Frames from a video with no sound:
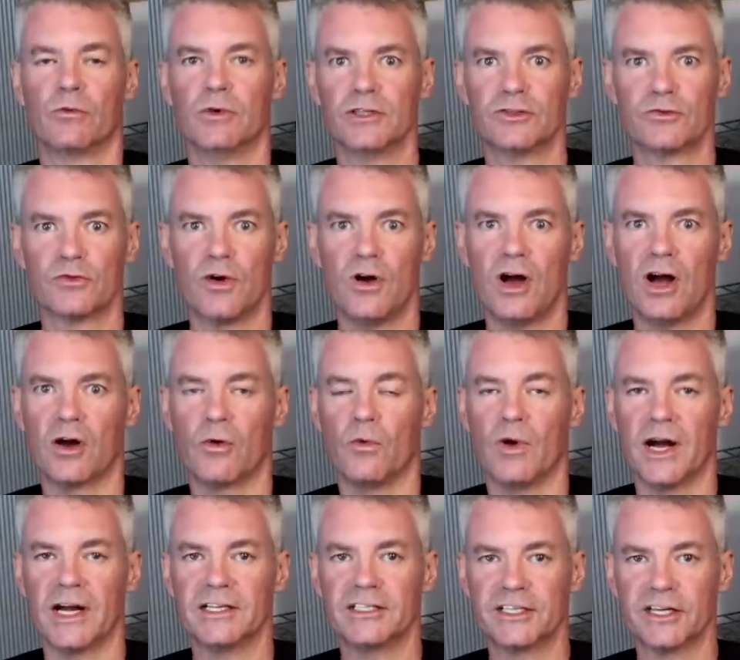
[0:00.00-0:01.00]
what's wrong?
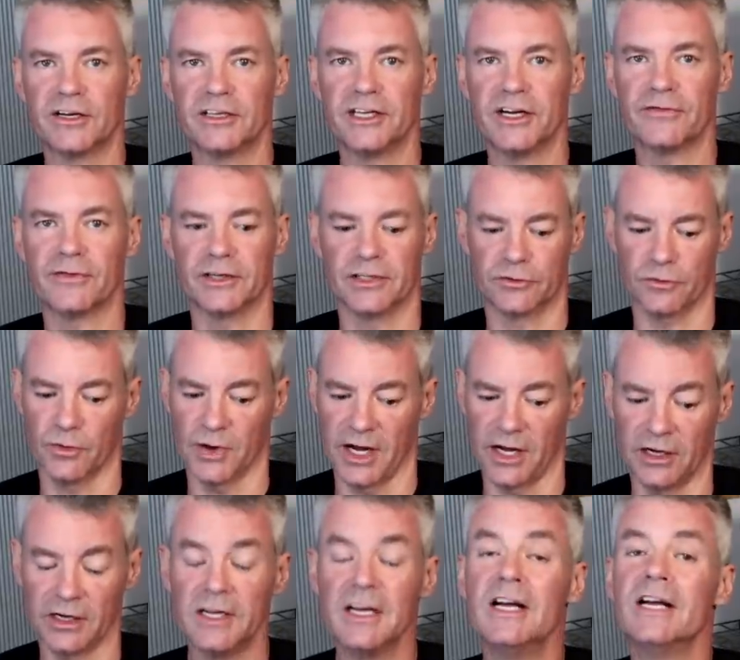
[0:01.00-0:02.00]
Why is there a difference?
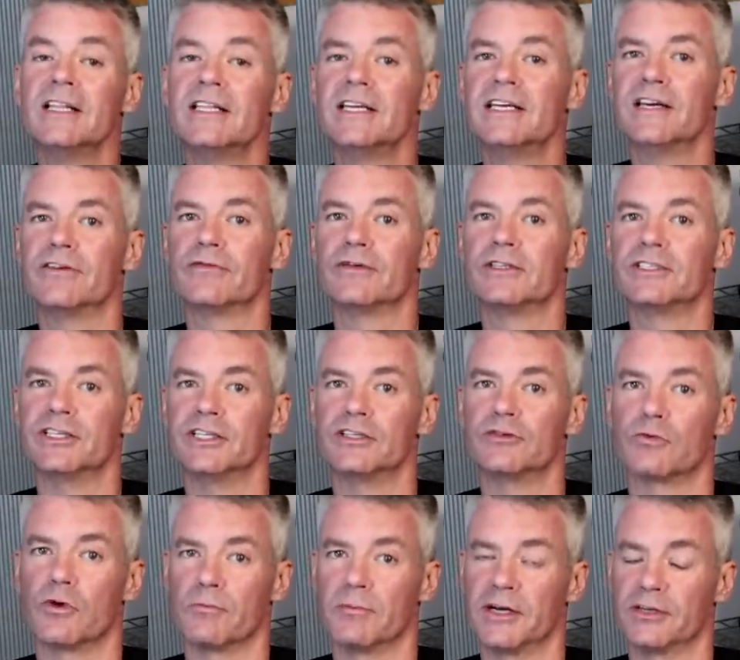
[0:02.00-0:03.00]
Well, the difference
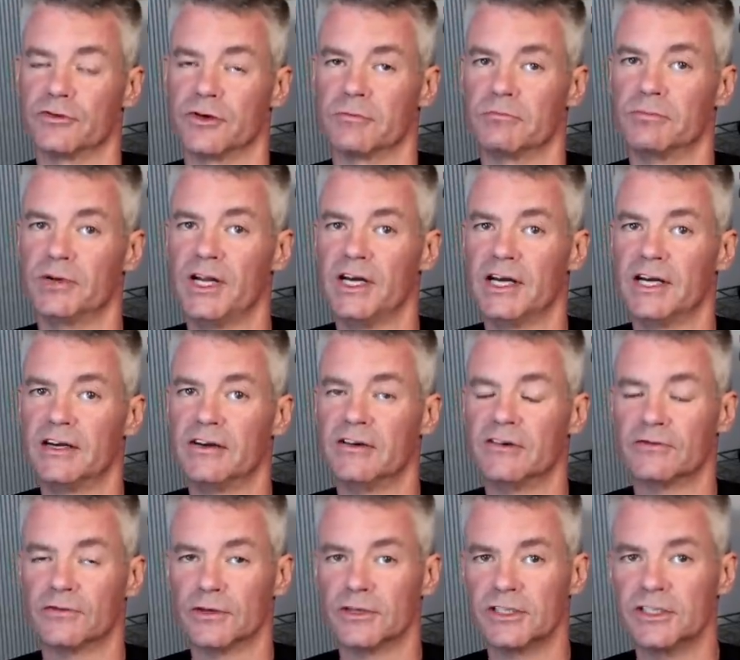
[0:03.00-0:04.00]
is we're measuring blood
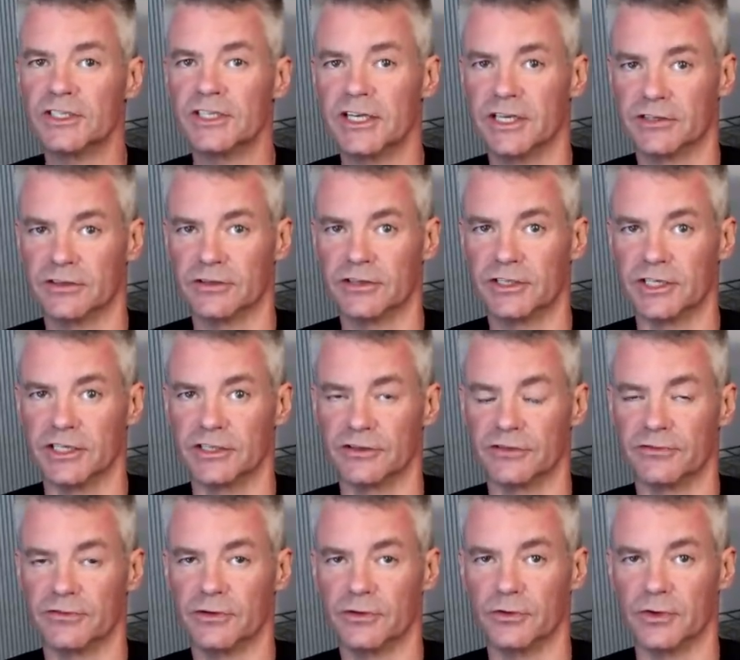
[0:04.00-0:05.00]
versus
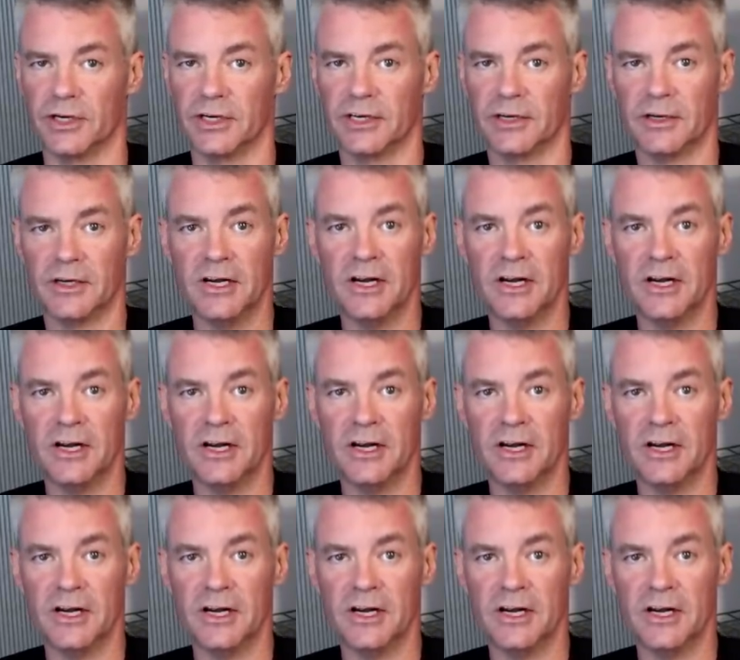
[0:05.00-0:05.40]
interstitial fluid.